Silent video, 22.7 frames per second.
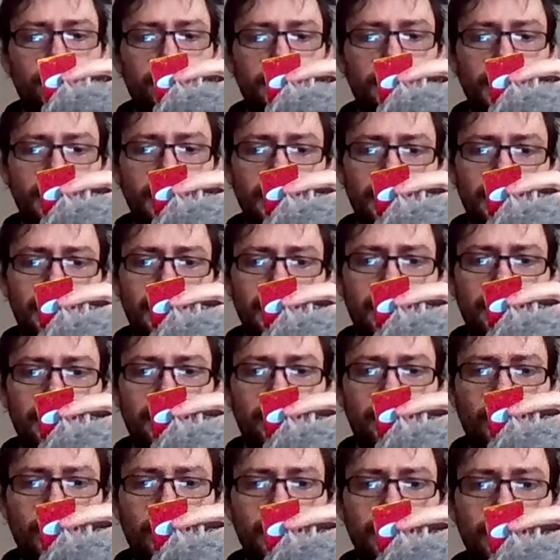as it's the only
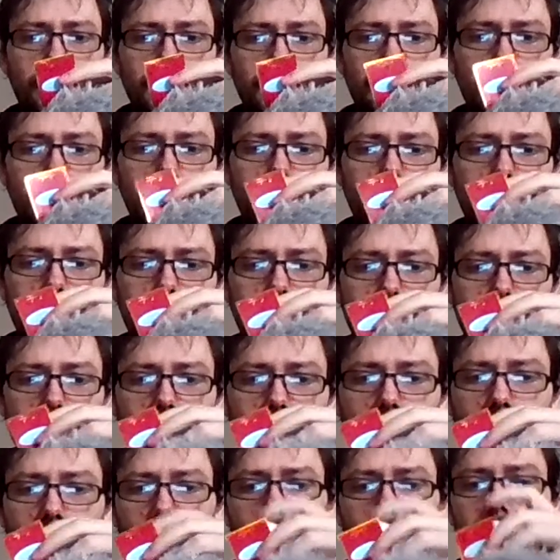one it did.
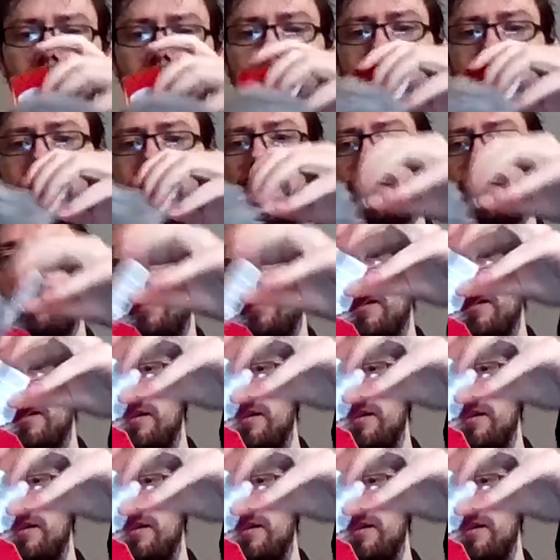But it does have like